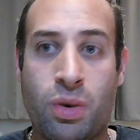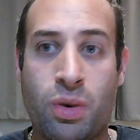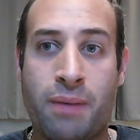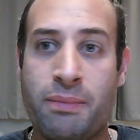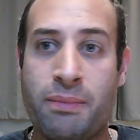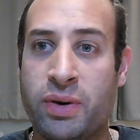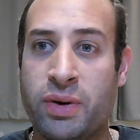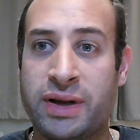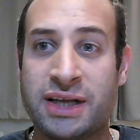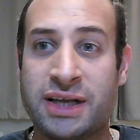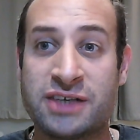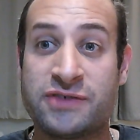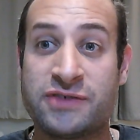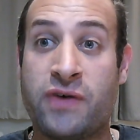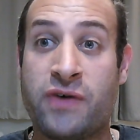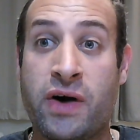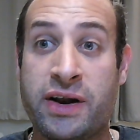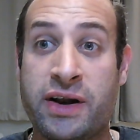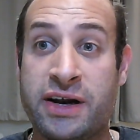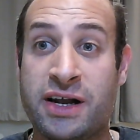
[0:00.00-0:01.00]
point is
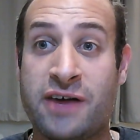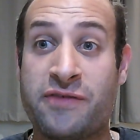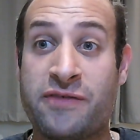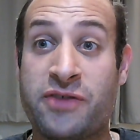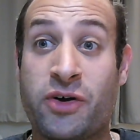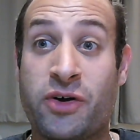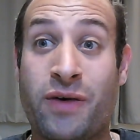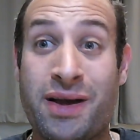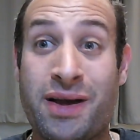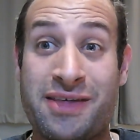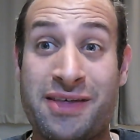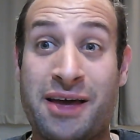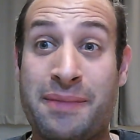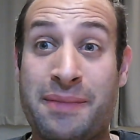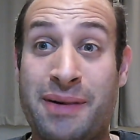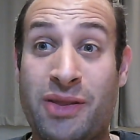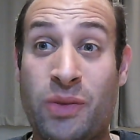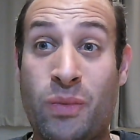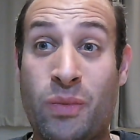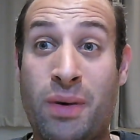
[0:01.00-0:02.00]
fine enough. The great thing about
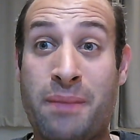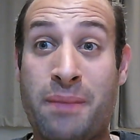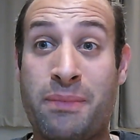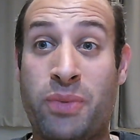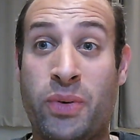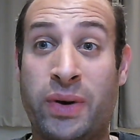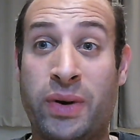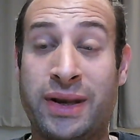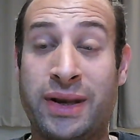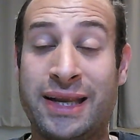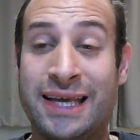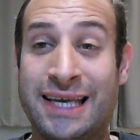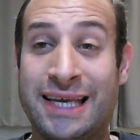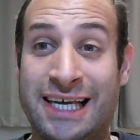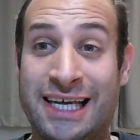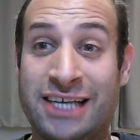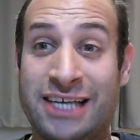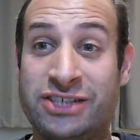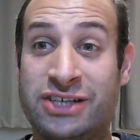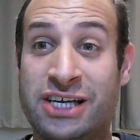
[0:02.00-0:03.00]
the 1 point
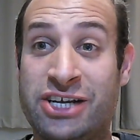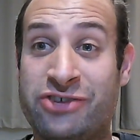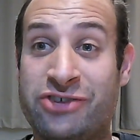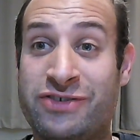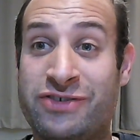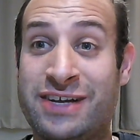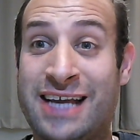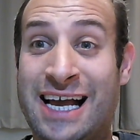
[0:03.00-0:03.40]
is you literally,